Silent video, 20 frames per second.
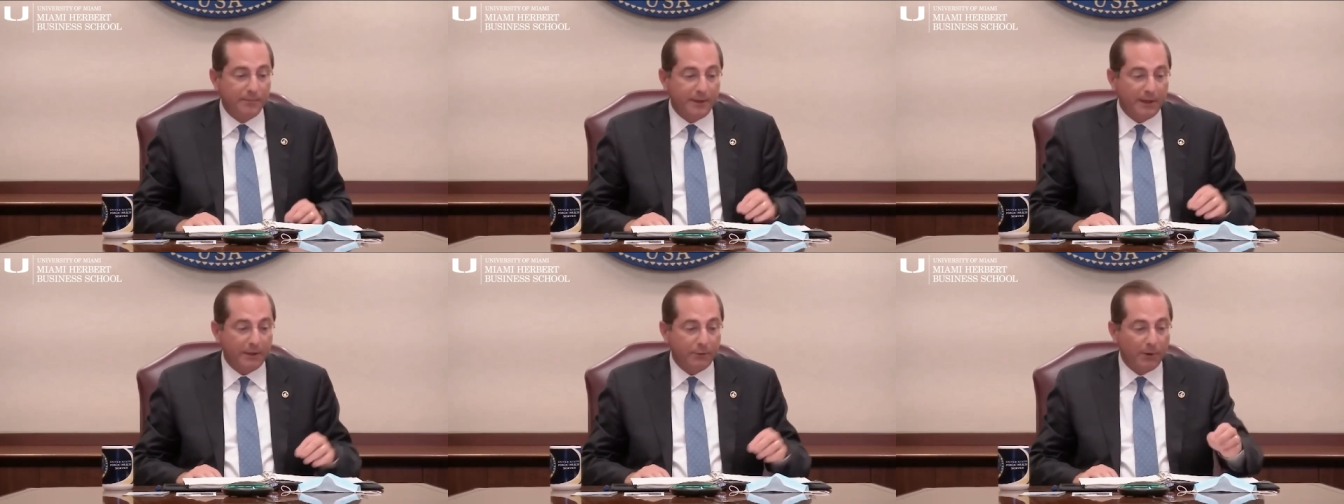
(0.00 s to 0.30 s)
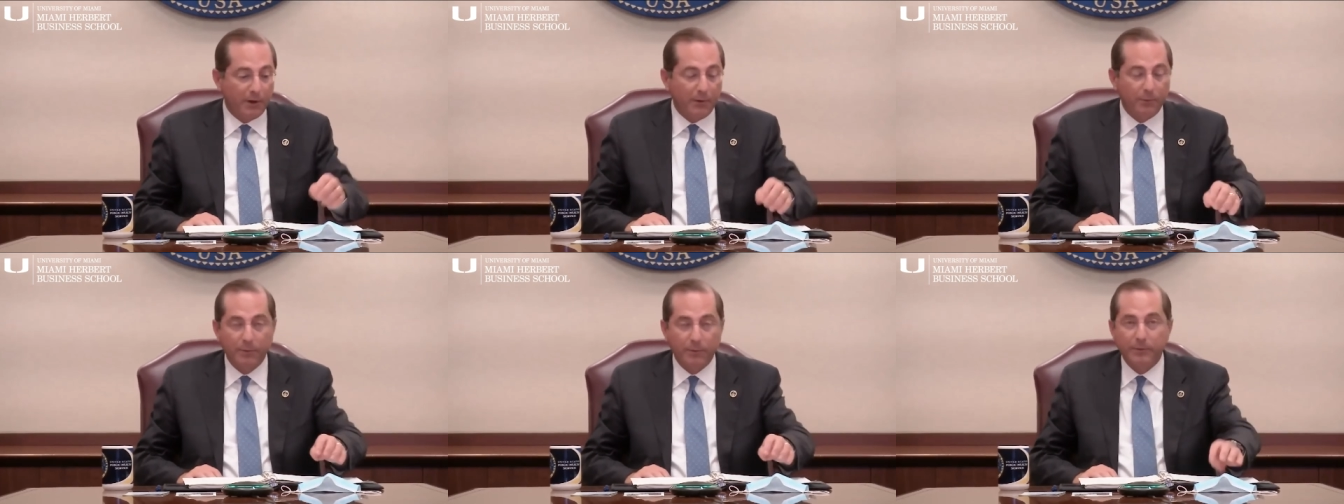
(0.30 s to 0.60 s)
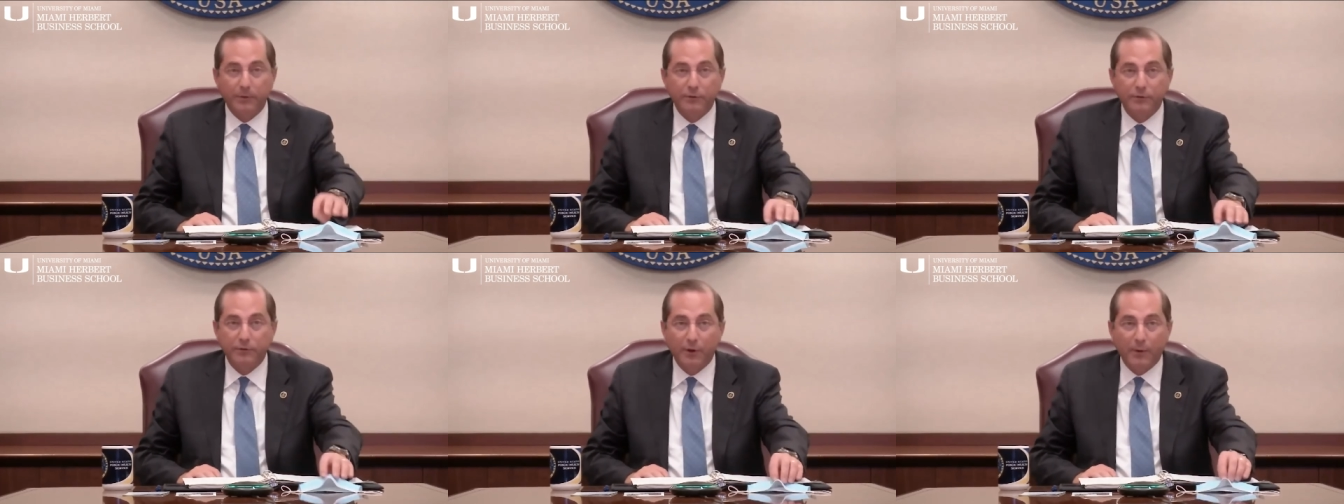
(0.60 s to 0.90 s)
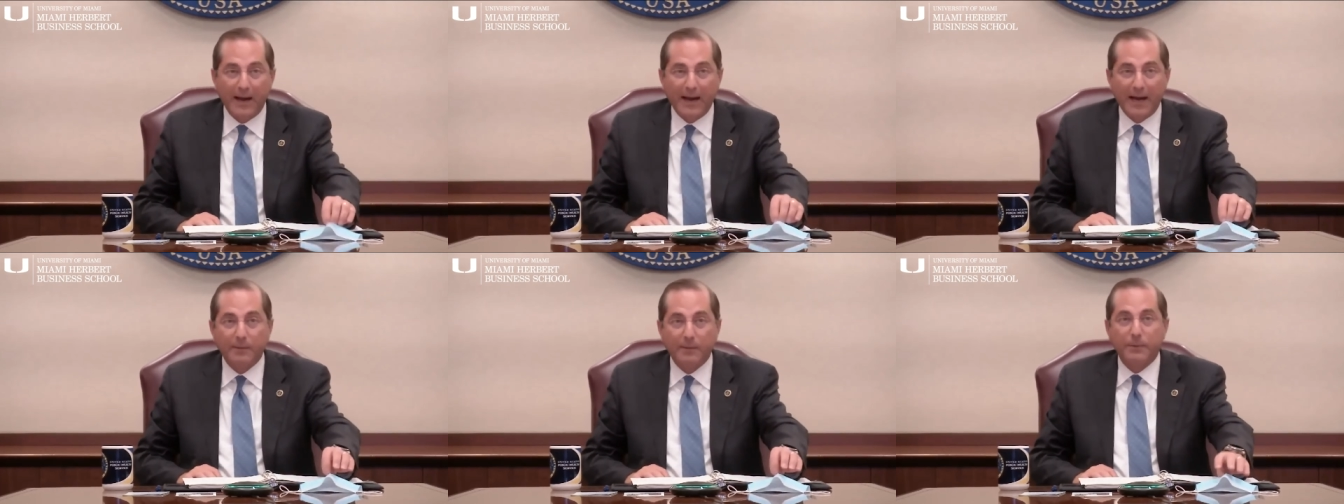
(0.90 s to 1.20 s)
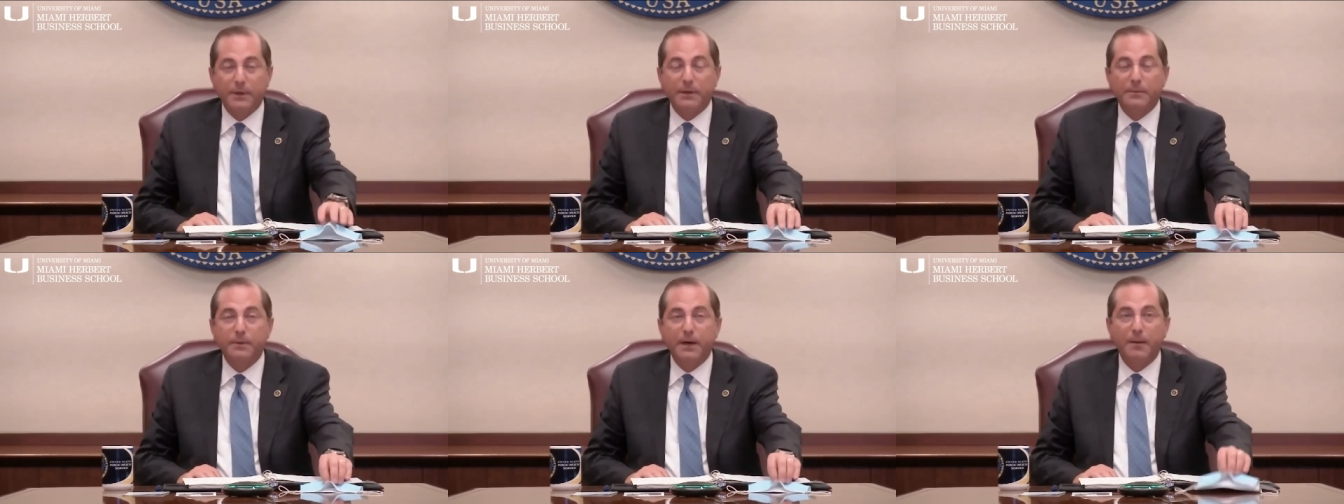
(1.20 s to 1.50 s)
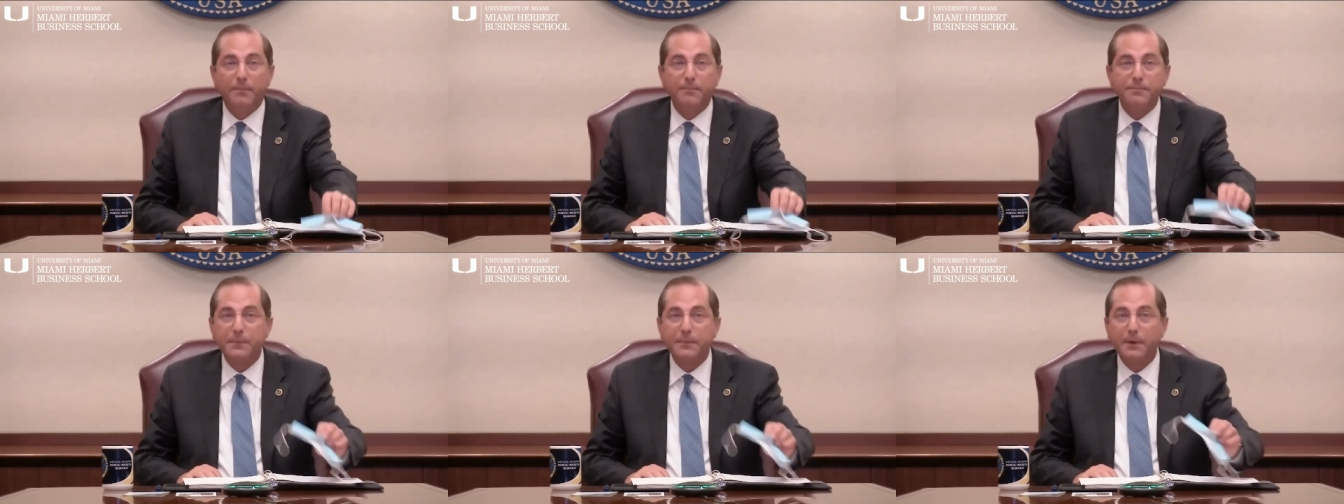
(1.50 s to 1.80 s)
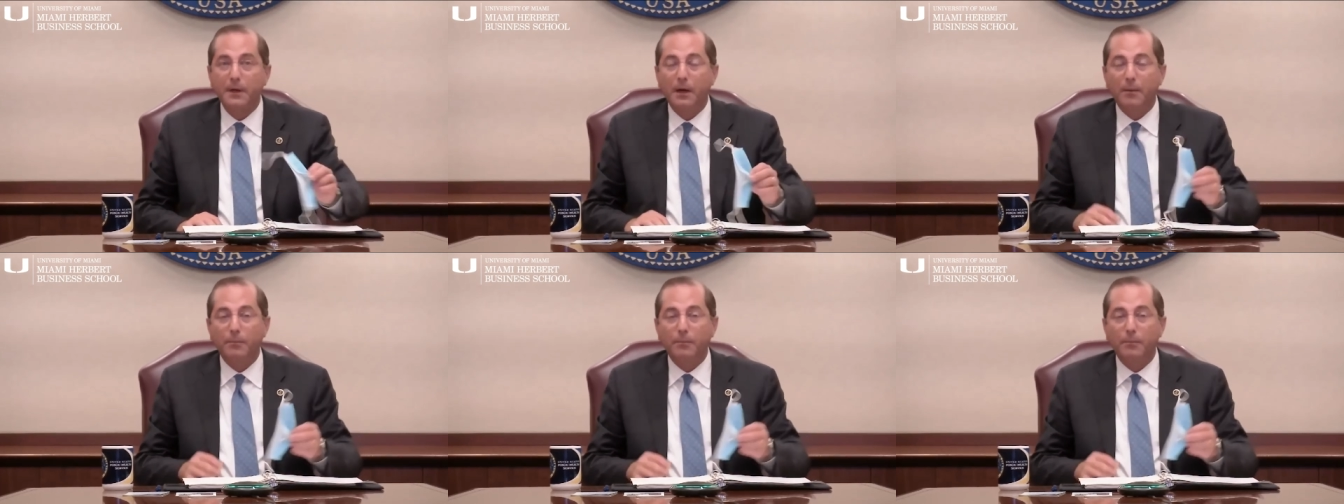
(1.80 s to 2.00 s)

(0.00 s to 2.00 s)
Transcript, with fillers: And that's why we've been so adamant about